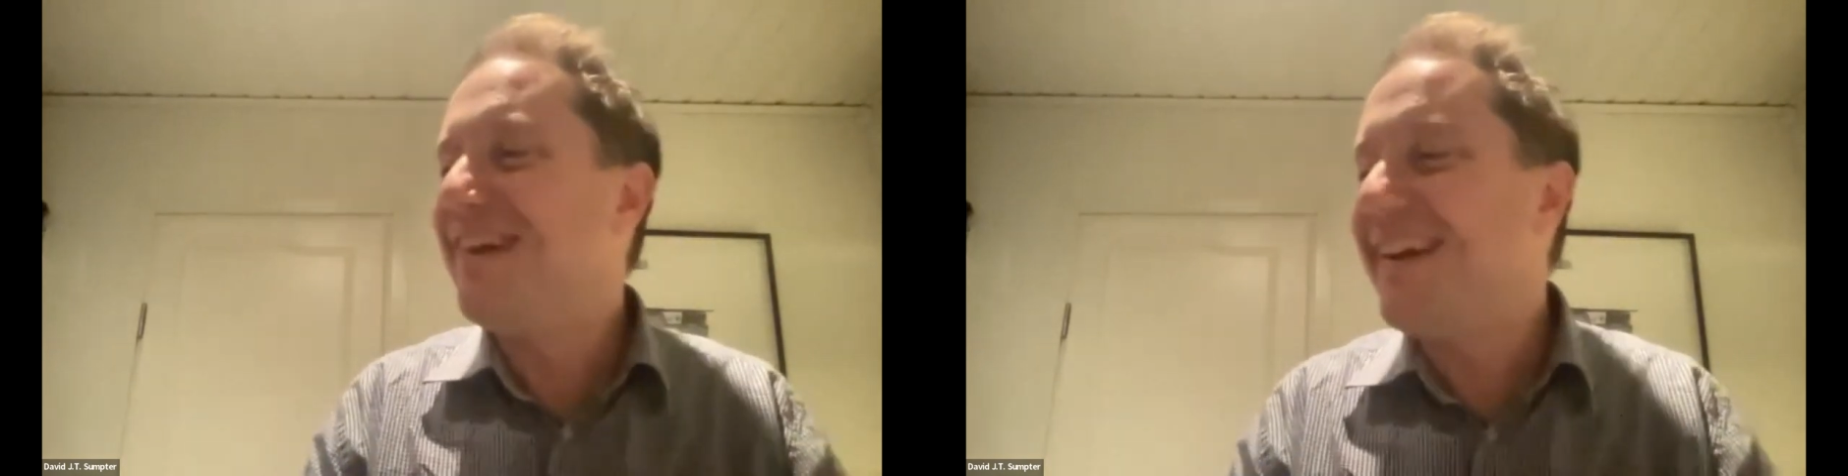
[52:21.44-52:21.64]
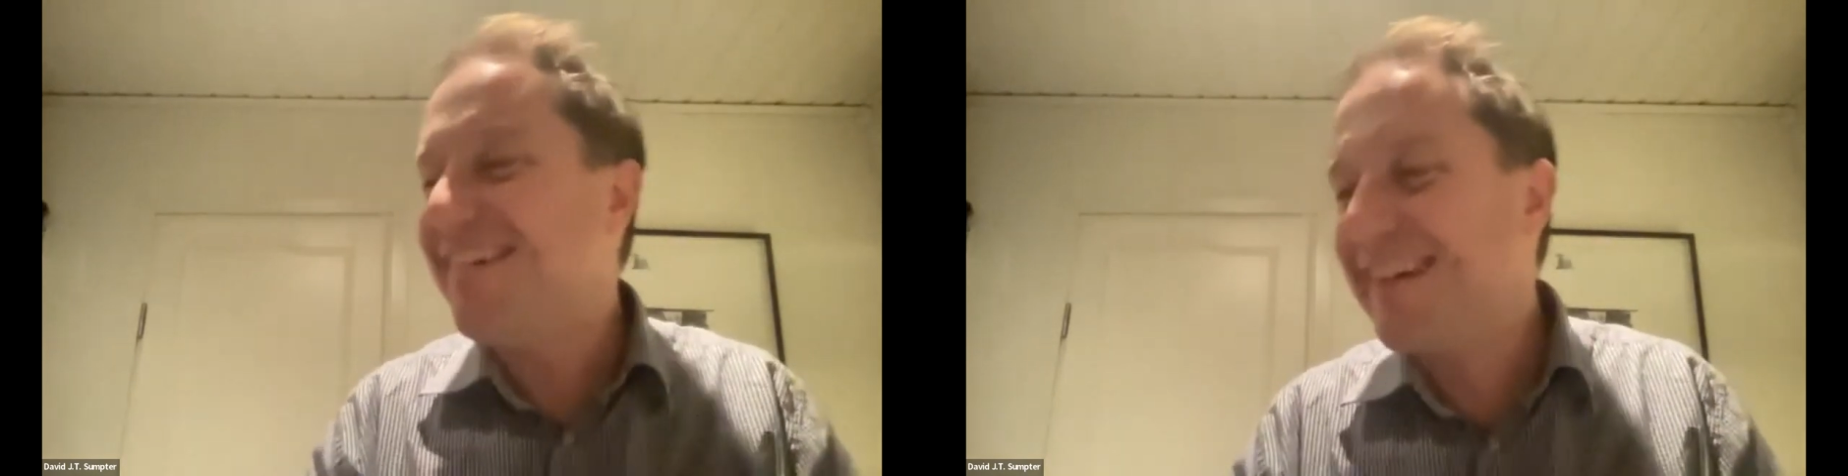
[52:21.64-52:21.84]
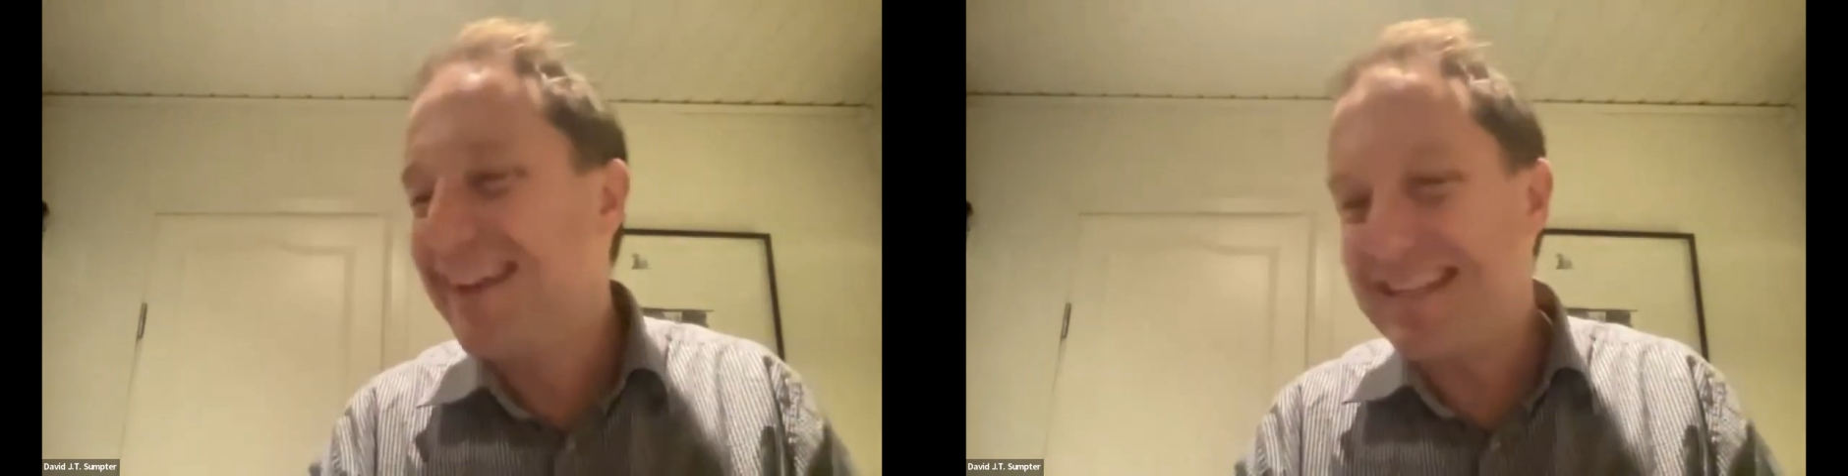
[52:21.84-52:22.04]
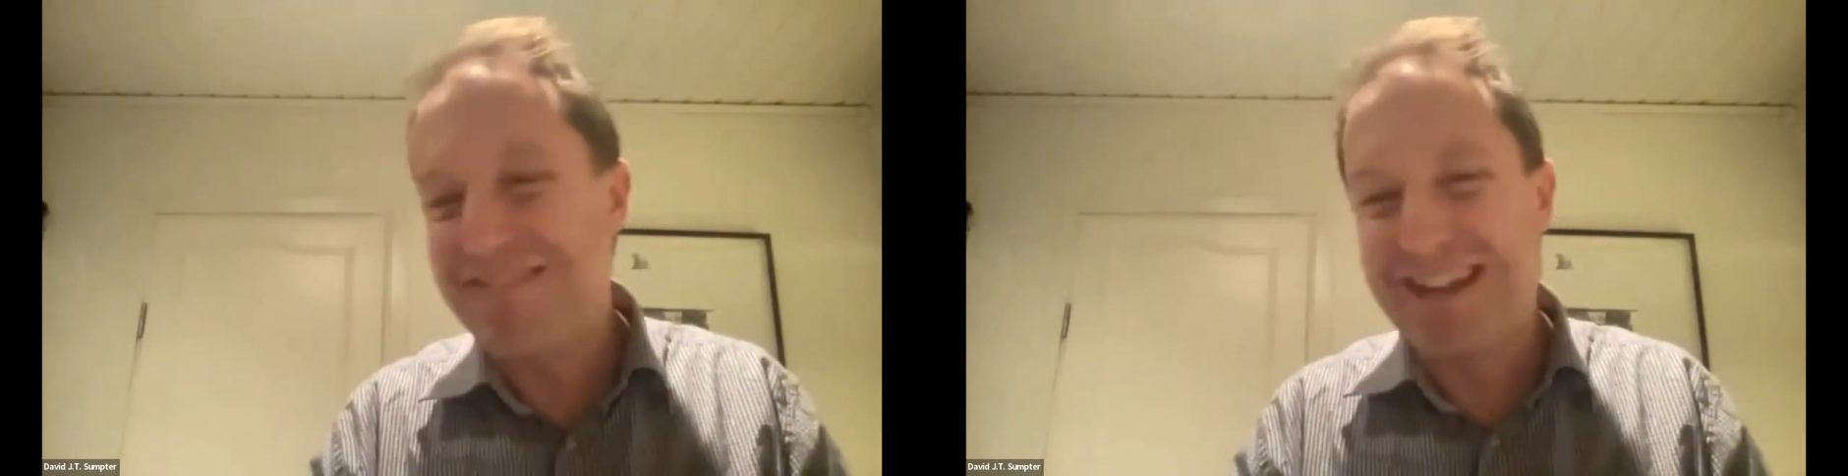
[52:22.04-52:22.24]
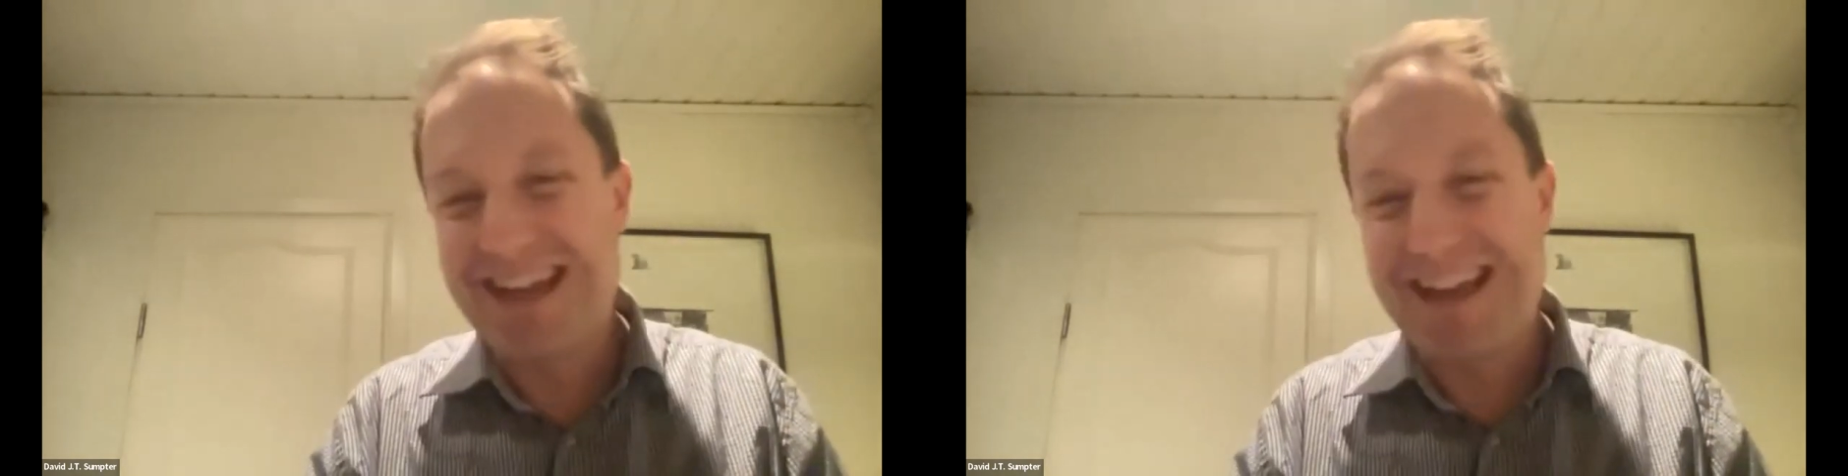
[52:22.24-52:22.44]
i have my own
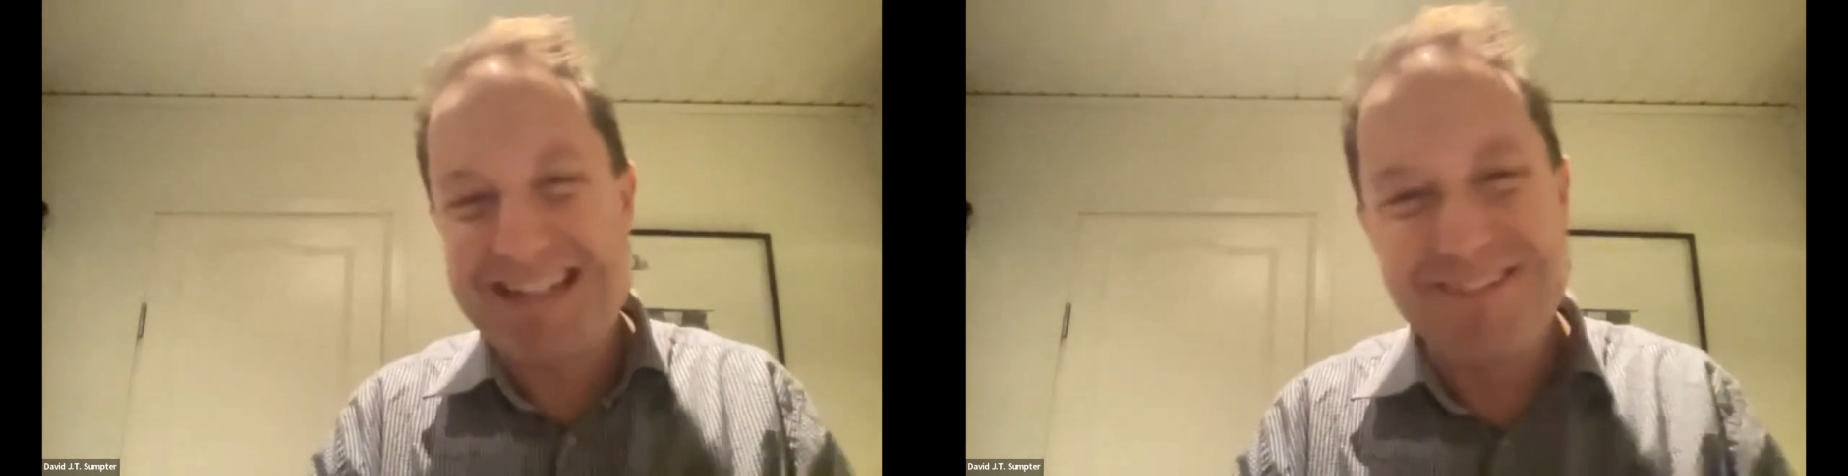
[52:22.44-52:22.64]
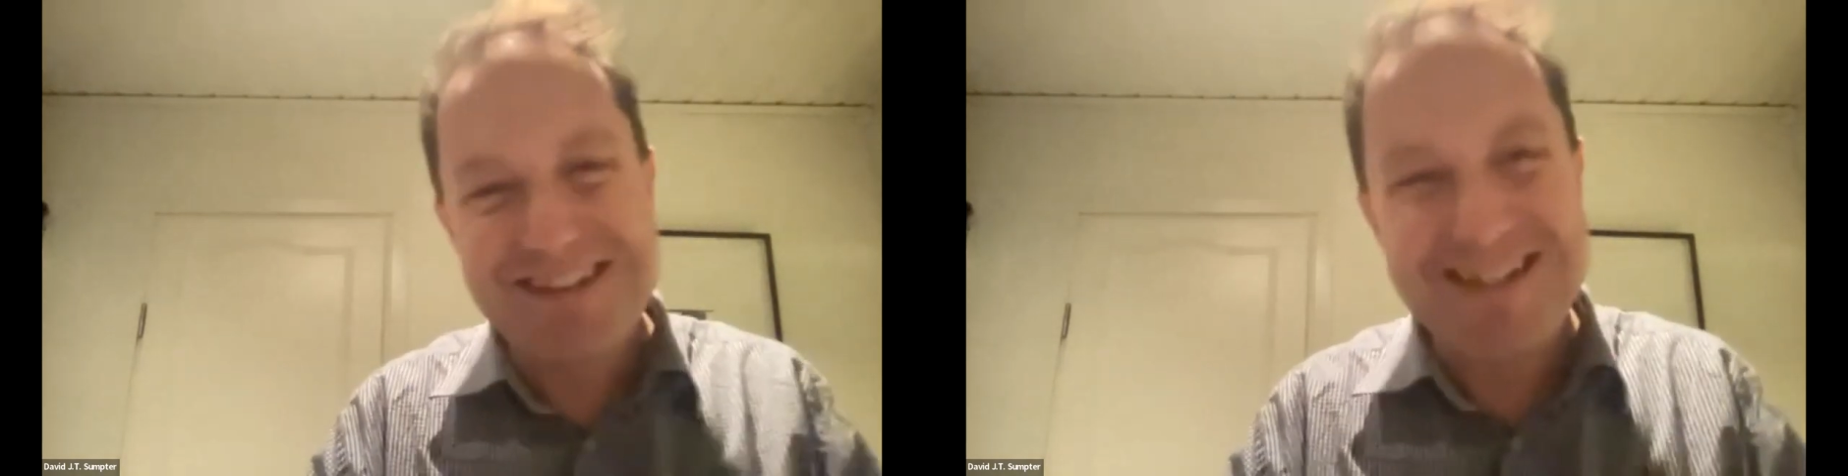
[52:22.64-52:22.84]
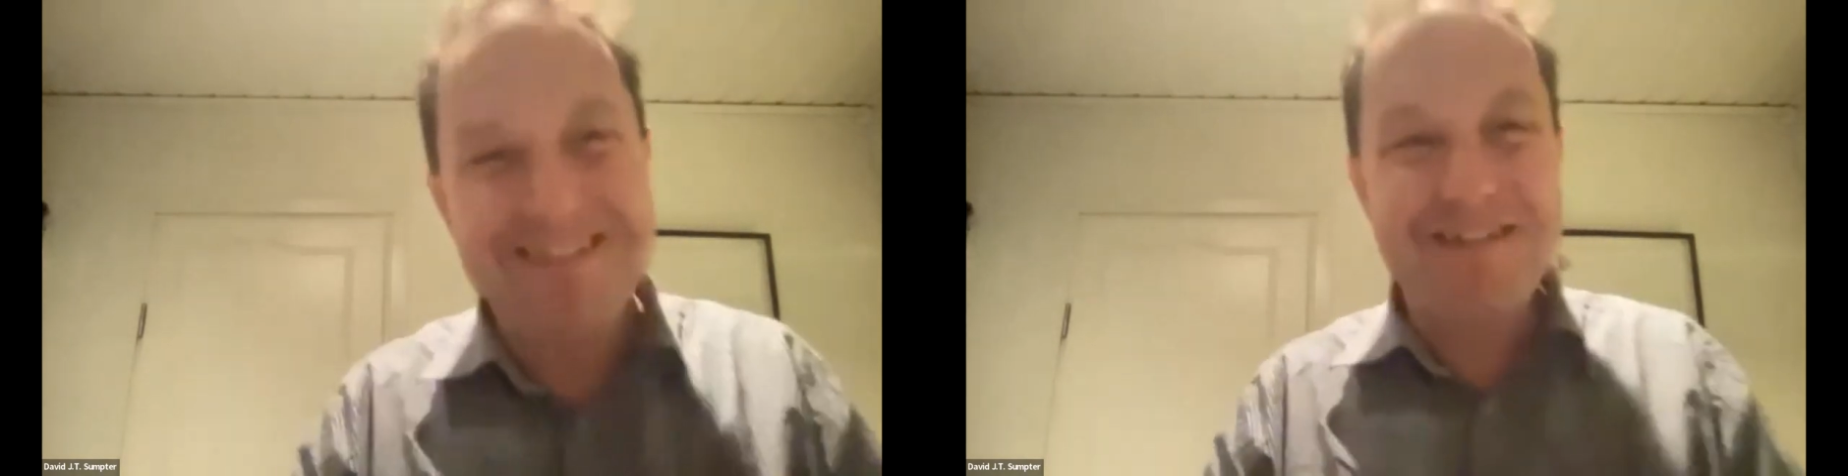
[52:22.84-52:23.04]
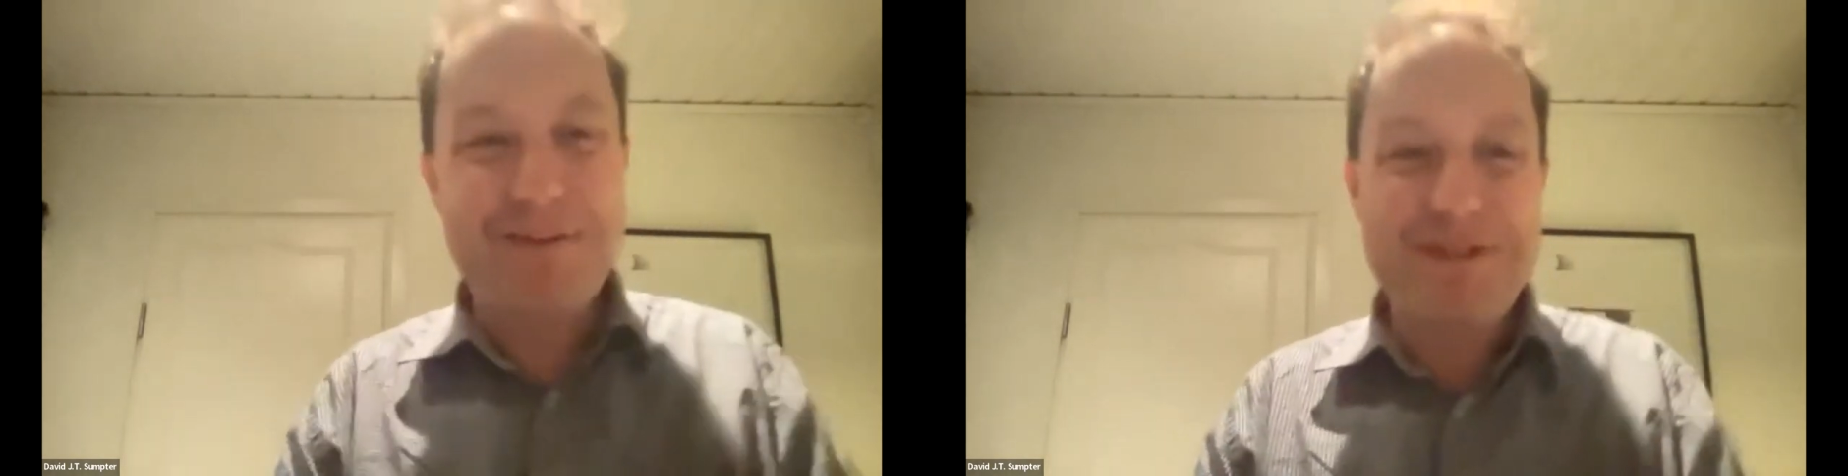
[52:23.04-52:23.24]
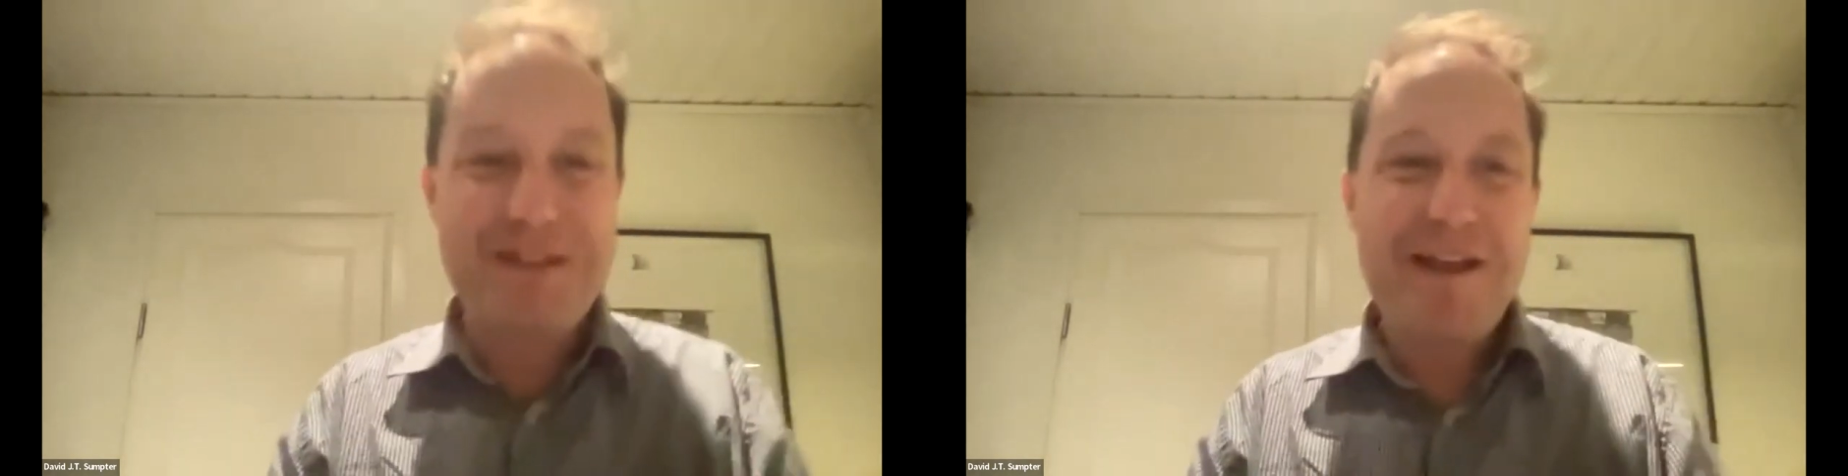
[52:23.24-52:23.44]
classification which i
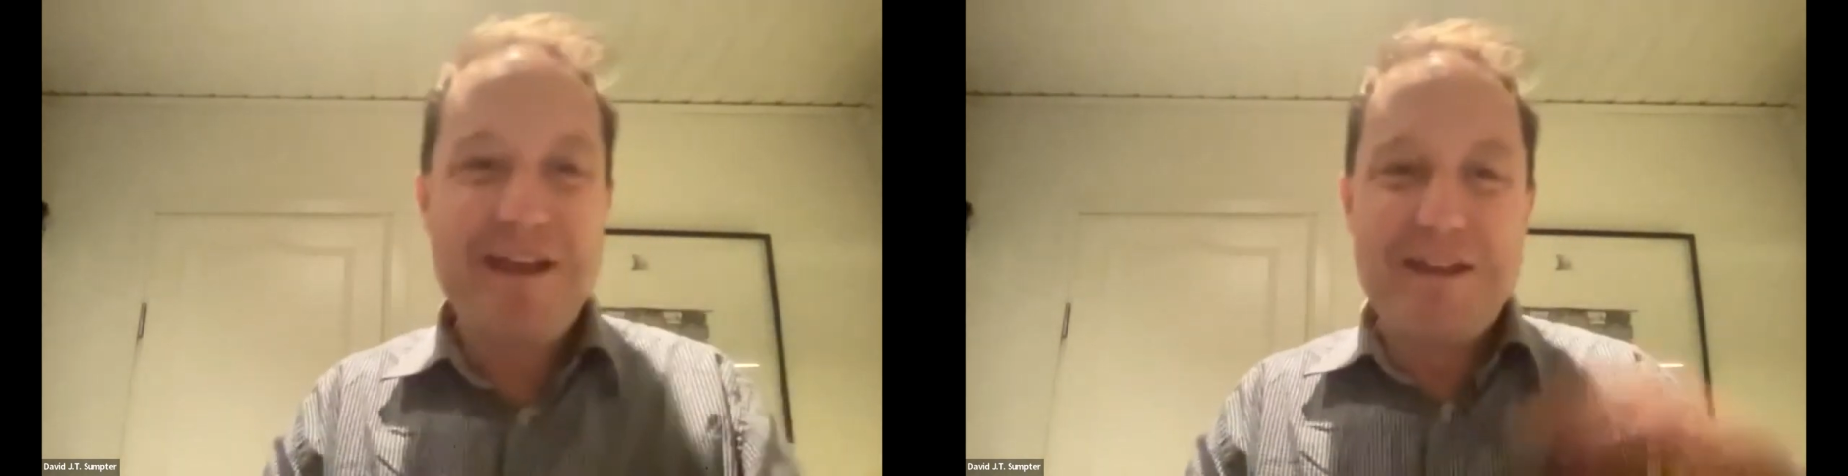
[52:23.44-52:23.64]
thought was